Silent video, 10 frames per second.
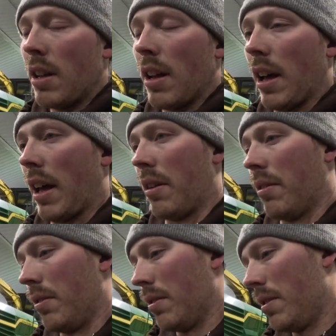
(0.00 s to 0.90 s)
I don't
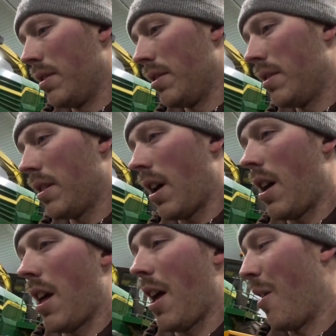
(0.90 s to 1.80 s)
know.
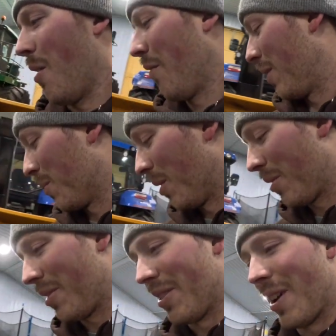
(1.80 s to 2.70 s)
I don't know if it's
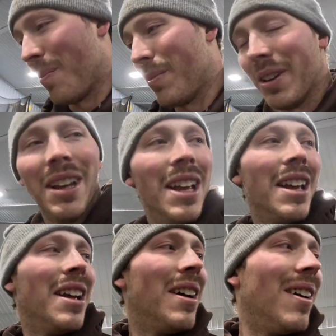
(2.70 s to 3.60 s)
worth it or not, but
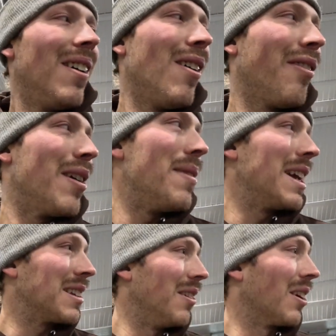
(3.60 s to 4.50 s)
hopefully it
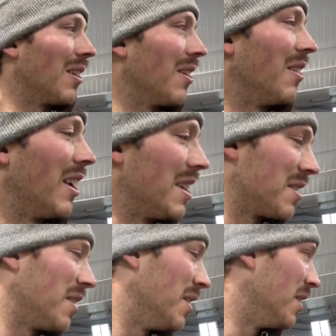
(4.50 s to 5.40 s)
makes it look a little nicer.